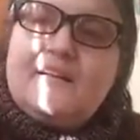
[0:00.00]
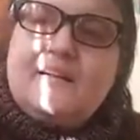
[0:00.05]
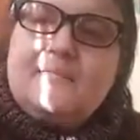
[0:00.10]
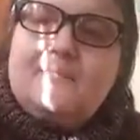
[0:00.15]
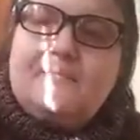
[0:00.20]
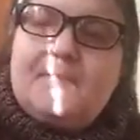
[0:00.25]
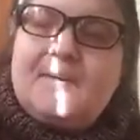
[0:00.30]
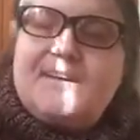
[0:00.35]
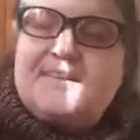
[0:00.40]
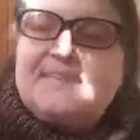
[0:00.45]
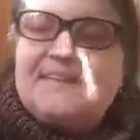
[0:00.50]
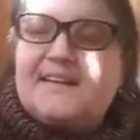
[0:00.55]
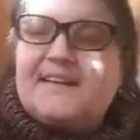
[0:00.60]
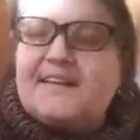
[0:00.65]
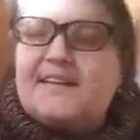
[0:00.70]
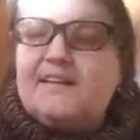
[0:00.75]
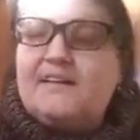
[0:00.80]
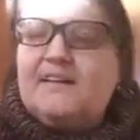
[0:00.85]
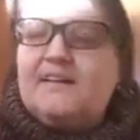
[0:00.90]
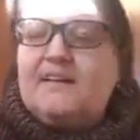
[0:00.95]
makes like
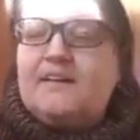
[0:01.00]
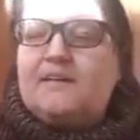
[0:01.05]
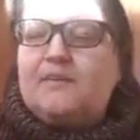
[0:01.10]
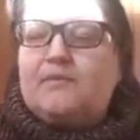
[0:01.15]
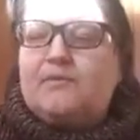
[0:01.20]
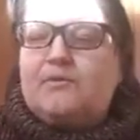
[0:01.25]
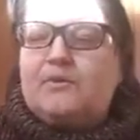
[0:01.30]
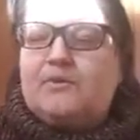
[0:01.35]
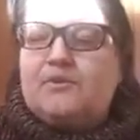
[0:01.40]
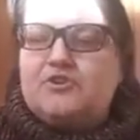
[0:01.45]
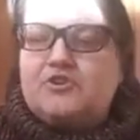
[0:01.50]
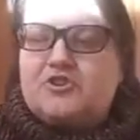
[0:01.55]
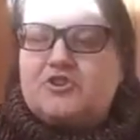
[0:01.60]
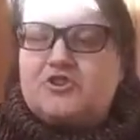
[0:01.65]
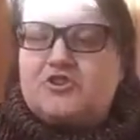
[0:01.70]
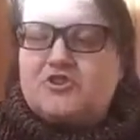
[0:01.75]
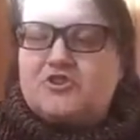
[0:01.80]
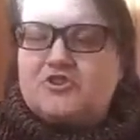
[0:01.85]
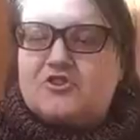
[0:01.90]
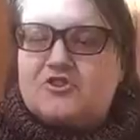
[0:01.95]
a
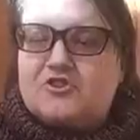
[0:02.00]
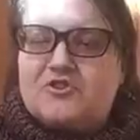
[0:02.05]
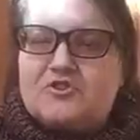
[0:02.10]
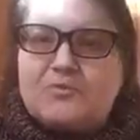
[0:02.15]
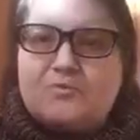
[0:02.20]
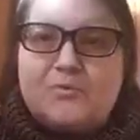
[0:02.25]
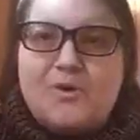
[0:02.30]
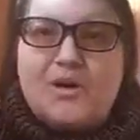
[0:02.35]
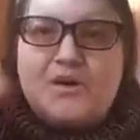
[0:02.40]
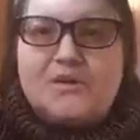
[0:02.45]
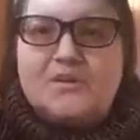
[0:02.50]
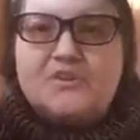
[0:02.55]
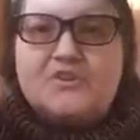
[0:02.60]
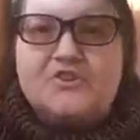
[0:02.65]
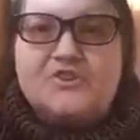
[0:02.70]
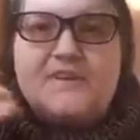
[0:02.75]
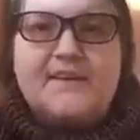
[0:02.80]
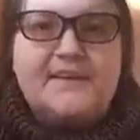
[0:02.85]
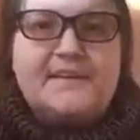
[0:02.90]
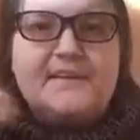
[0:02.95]
water
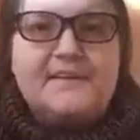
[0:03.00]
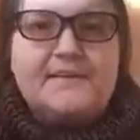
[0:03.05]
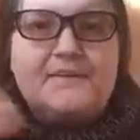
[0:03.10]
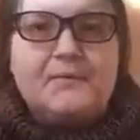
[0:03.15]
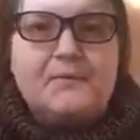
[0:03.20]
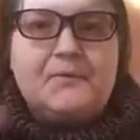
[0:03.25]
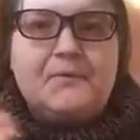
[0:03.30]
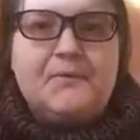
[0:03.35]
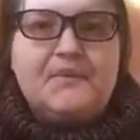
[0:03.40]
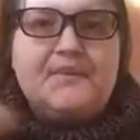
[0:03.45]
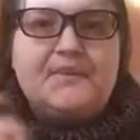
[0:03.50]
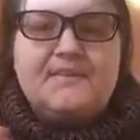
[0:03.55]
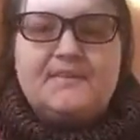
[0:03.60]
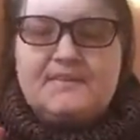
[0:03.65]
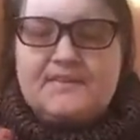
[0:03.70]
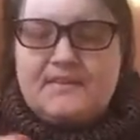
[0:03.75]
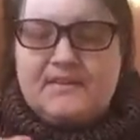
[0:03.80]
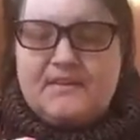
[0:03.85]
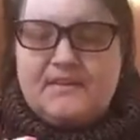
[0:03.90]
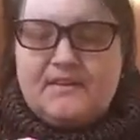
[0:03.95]
shaking
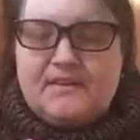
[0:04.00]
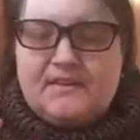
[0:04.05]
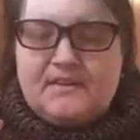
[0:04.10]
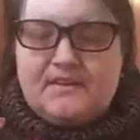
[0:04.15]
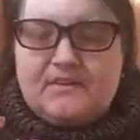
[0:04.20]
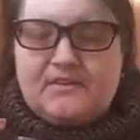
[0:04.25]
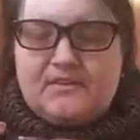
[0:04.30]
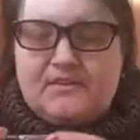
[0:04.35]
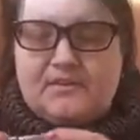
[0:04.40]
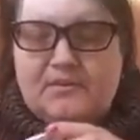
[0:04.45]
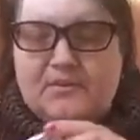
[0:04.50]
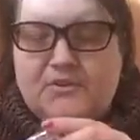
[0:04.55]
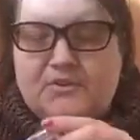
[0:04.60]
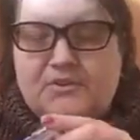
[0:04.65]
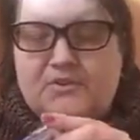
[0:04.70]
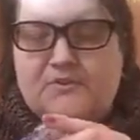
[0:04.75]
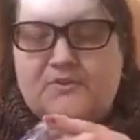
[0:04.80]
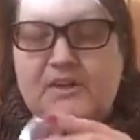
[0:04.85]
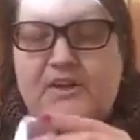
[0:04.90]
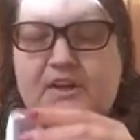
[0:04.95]
noise. So
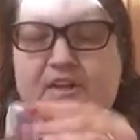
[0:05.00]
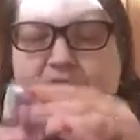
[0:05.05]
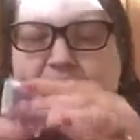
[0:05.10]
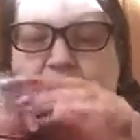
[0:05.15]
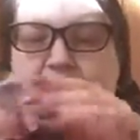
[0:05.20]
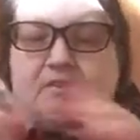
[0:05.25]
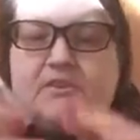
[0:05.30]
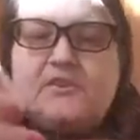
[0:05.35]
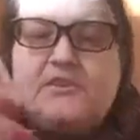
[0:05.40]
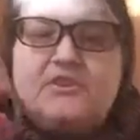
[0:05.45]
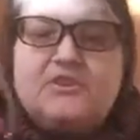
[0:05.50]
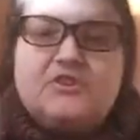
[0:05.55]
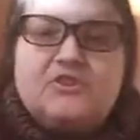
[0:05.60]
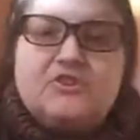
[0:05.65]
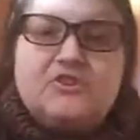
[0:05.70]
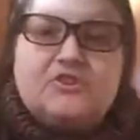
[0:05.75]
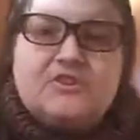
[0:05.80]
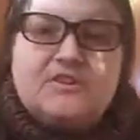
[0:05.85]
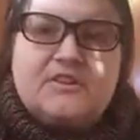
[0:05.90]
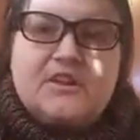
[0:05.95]
once you've got it good and
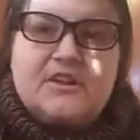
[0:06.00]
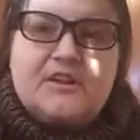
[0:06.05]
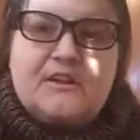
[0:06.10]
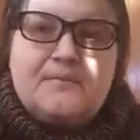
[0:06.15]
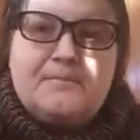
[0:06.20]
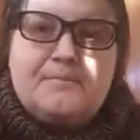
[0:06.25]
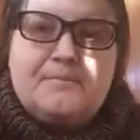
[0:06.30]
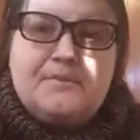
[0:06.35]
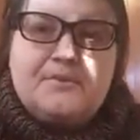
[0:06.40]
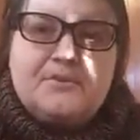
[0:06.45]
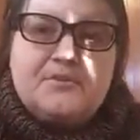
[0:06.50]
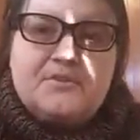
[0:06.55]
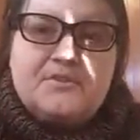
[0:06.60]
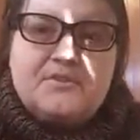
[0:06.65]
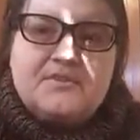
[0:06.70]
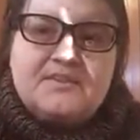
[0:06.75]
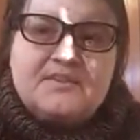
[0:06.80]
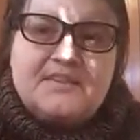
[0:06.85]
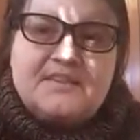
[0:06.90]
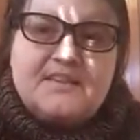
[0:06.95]
shook up, you
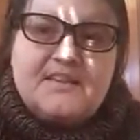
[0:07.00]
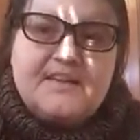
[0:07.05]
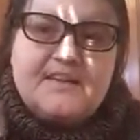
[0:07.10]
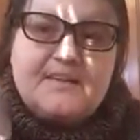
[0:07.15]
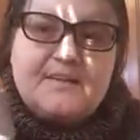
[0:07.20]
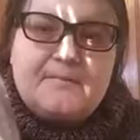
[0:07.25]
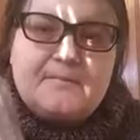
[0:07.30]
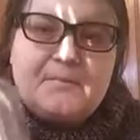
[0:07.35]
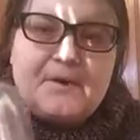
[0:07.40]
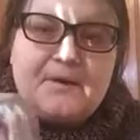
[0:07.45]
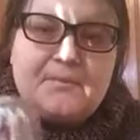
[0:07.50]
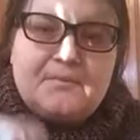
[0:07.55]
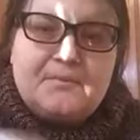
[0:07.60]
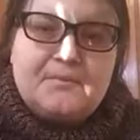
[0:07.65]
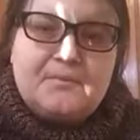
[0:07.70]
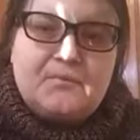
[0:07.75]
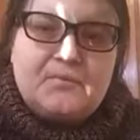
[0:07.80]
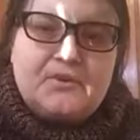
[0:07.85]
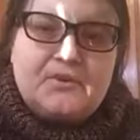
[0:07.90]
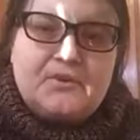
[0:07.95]
should see like a
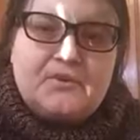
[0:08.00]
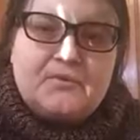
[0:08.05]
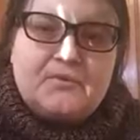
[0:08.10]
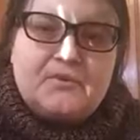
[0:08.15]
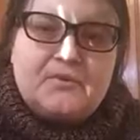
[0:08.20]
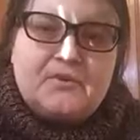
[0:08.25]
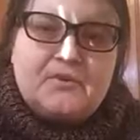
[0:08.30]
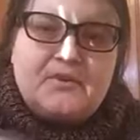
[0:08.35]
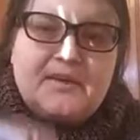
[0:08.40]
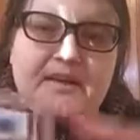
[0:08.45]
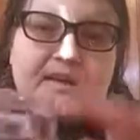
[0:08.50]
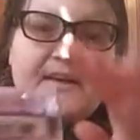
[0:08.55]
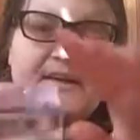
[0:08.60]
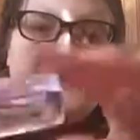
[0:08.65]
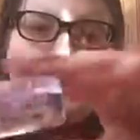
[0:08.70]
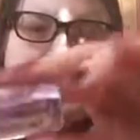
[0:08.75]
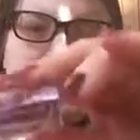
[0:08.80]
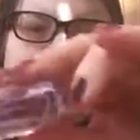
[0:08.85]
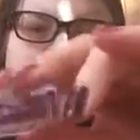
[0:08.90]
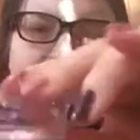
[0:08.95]
bubble when you turn
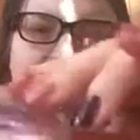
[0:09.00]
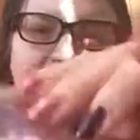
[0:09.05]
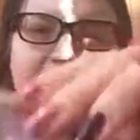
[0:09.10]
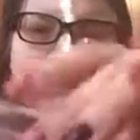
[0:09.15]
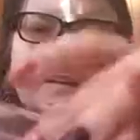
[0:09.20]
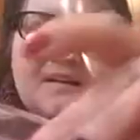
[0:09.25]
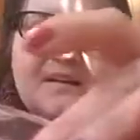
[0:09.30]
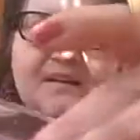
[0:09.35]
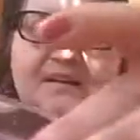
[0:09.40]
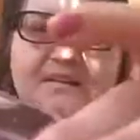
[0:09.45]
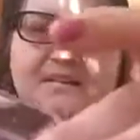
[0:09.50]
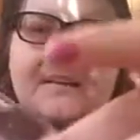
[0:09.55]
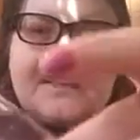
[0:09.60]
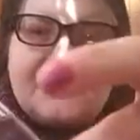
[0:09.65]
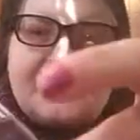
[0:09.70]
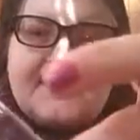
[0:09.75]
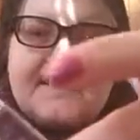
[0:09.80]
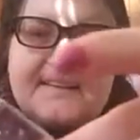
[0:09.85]
it. Like